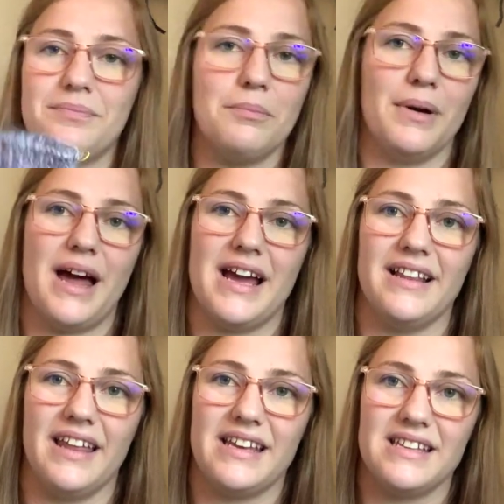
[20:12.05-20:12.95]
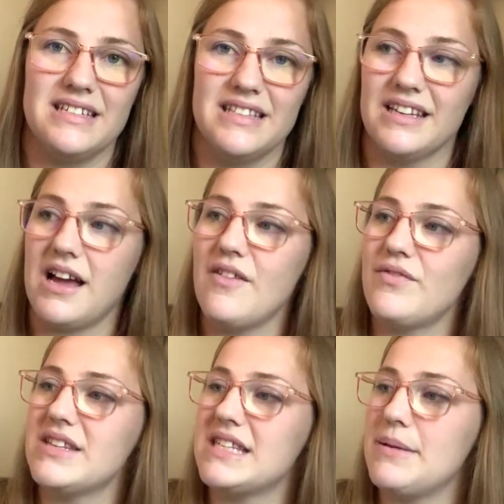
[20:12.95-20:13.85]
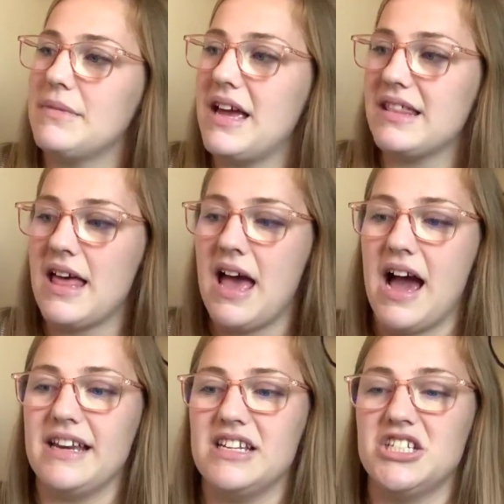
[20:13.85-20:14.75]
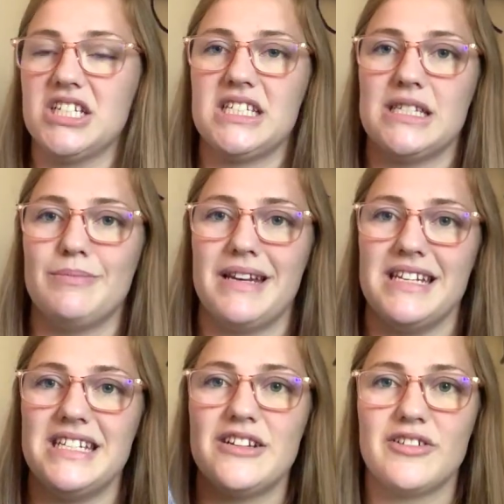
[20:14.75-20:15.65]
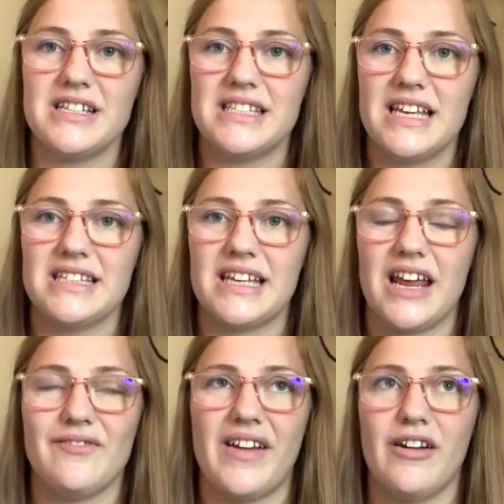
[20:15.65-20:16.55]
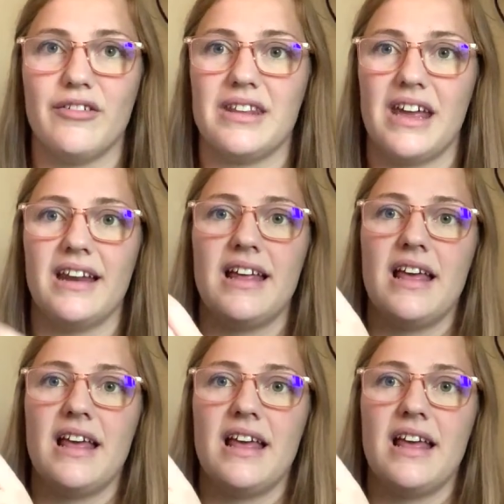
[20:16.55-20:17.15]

But I like did the cuff the same length. I did just as many decreases and I found that